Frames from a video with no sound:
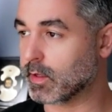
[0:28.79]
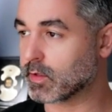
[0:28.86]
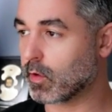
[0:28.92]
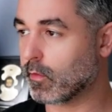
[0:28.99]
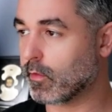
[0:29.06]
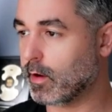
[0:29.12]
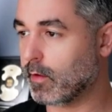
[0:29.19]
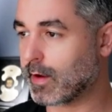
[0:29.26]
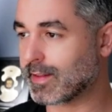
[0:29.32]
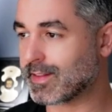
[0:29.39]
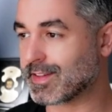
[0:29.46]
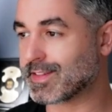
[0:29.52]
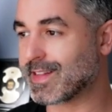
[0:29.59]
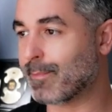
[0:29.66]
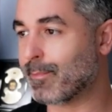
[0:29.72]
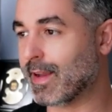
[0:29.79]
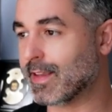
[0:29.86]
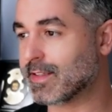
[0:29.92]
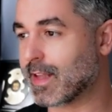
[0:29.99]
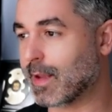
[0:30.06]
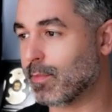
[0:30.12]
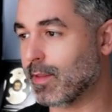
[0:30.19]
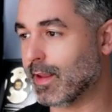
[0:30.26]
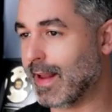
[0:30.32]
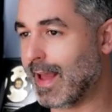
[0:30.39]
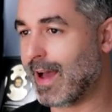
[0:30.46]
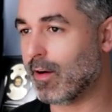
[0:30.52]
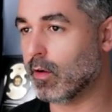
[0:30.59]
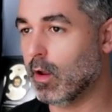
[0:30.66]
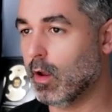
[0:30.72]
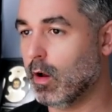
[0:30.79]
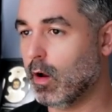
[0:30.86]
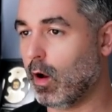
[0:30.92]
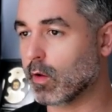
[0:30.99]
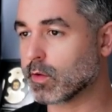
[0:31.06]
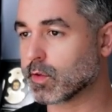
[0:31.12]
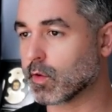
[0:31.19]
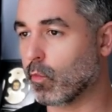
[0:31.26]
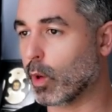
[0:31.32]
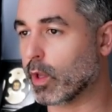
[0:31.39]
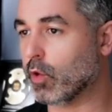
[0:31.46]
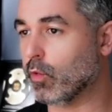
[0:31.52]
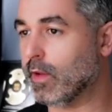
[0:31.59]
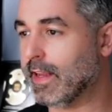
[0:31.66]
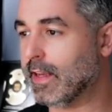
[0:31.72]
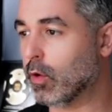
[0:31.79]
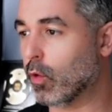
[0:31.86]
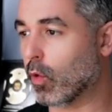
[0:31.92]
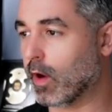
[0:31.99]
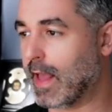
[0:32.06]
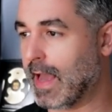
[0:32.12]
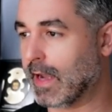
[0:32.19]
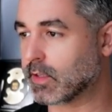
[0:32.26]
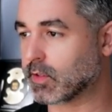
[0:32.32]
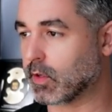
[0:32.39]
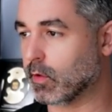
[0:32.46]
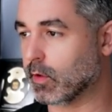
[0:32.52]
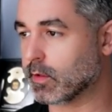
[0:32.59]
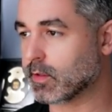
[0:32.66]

So over here, I've got the step-by-step laid out, also what you need in order to execute it.